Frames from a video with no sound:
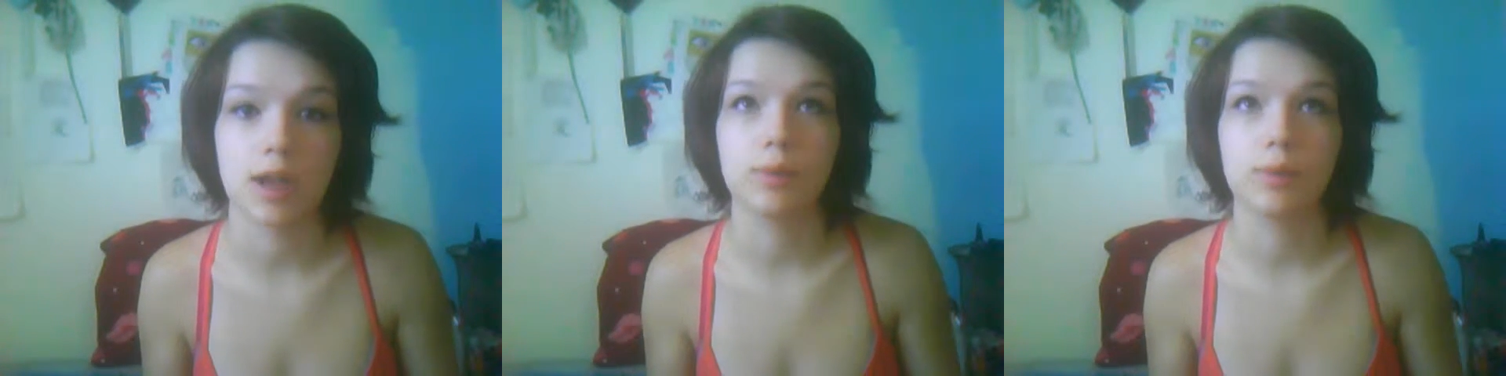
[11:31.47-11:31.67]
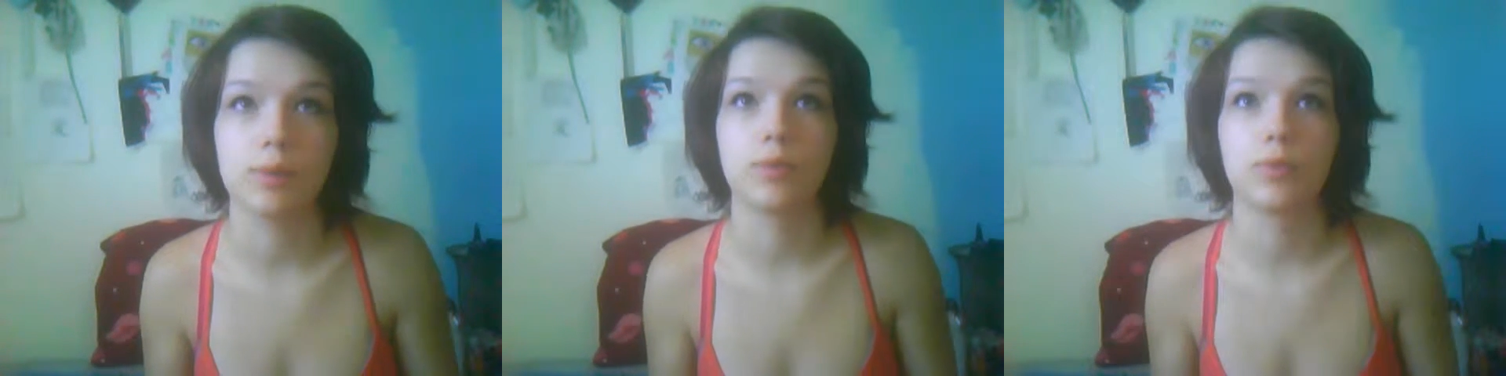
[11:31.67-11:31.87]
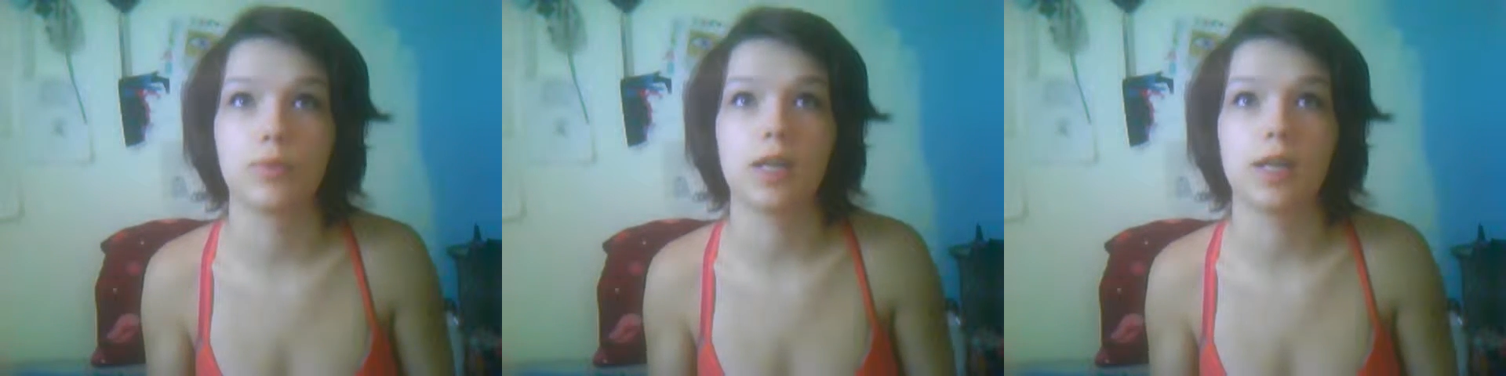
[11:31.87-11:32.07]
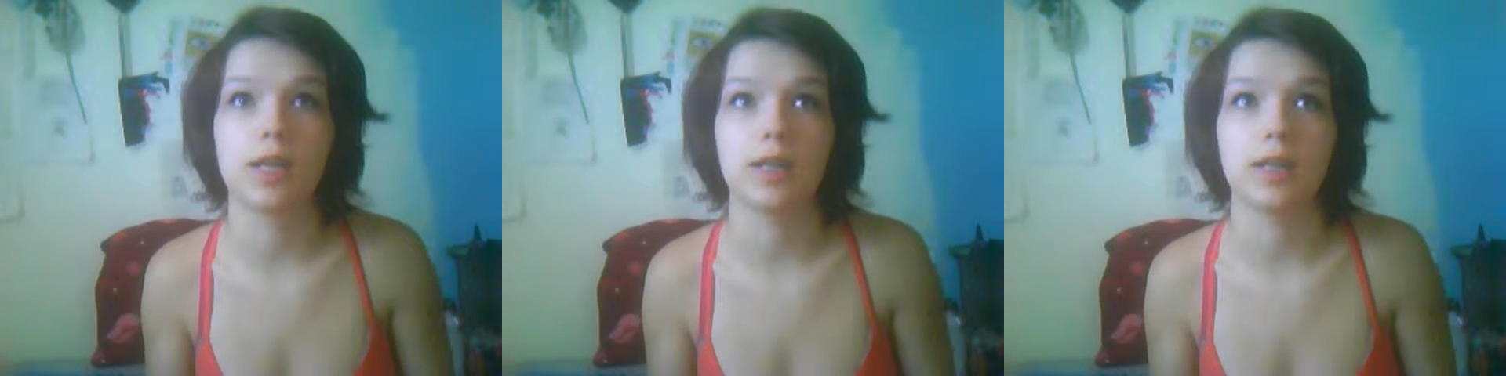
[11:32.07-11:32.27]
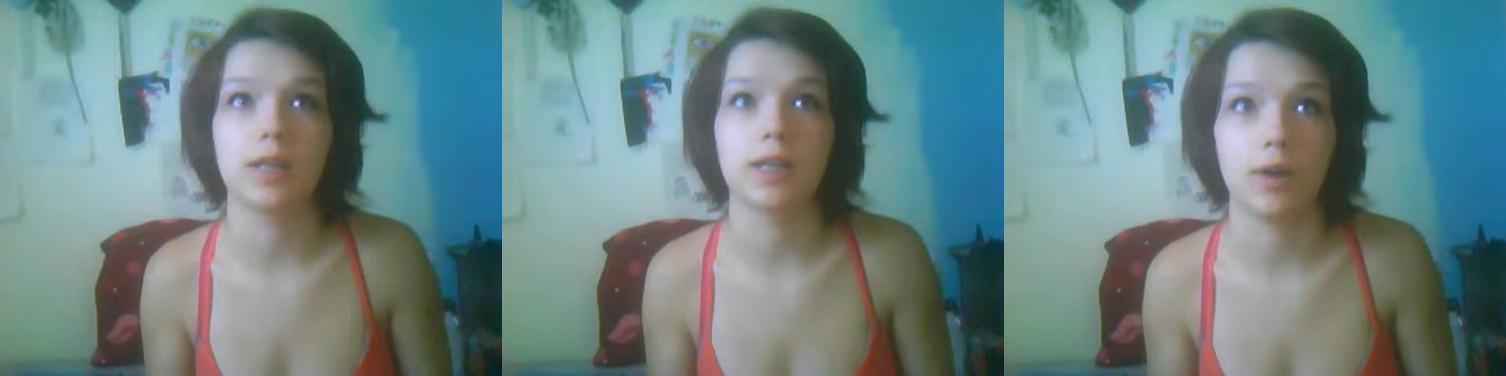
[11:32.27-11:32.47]
I'm
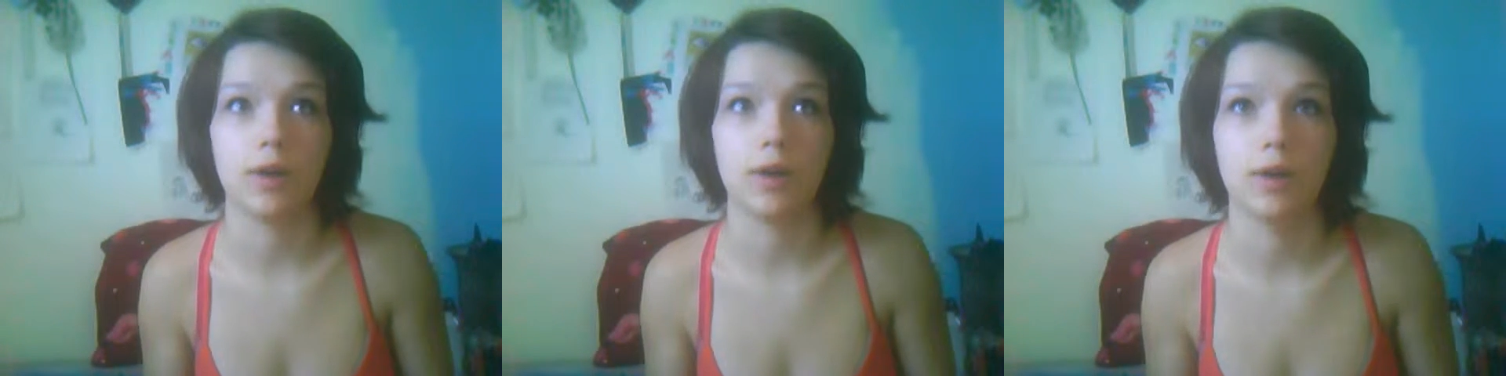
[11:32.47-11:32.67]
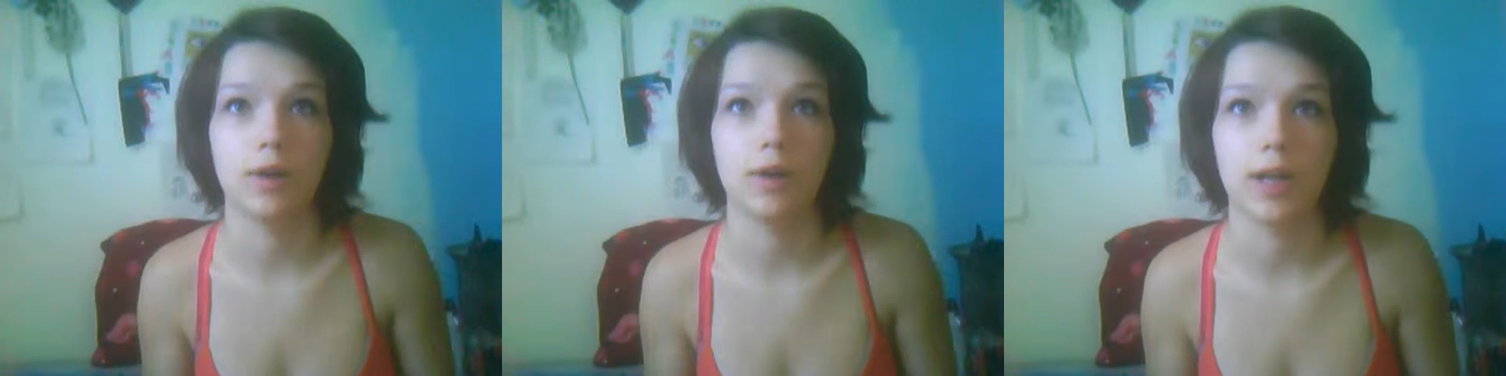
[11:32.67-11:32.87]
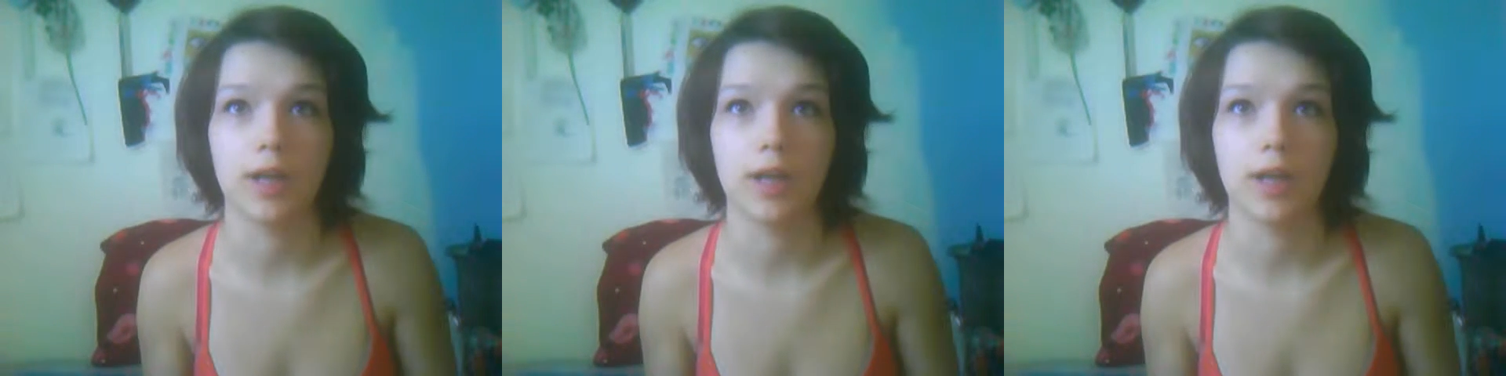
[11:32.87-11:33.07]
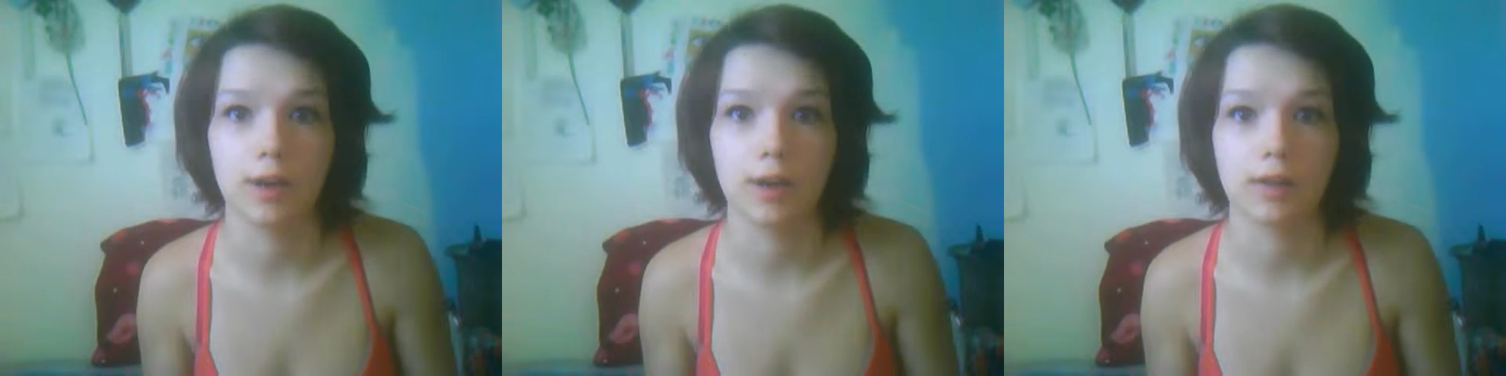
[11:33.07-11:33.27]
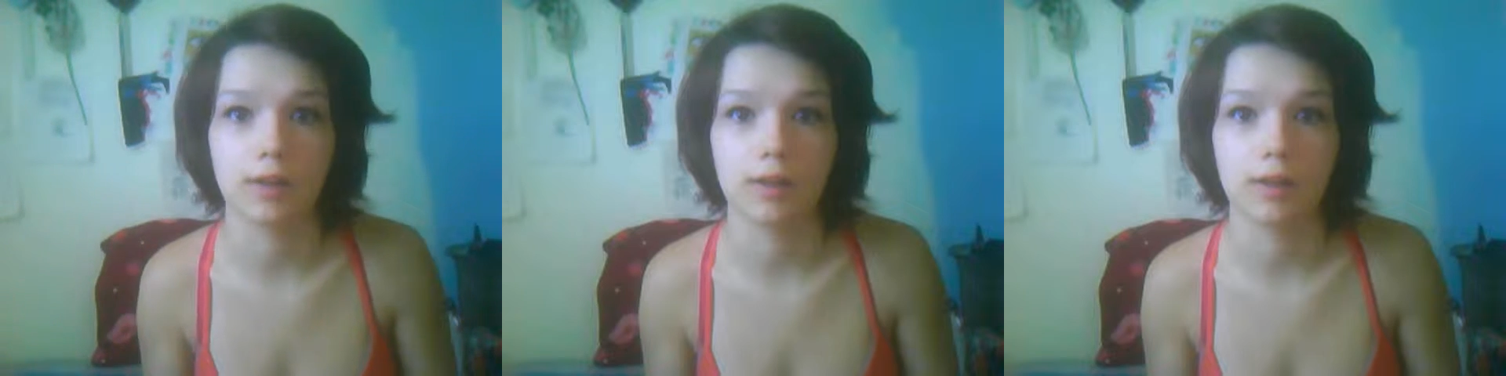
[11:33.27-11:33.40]
waiting now on a hair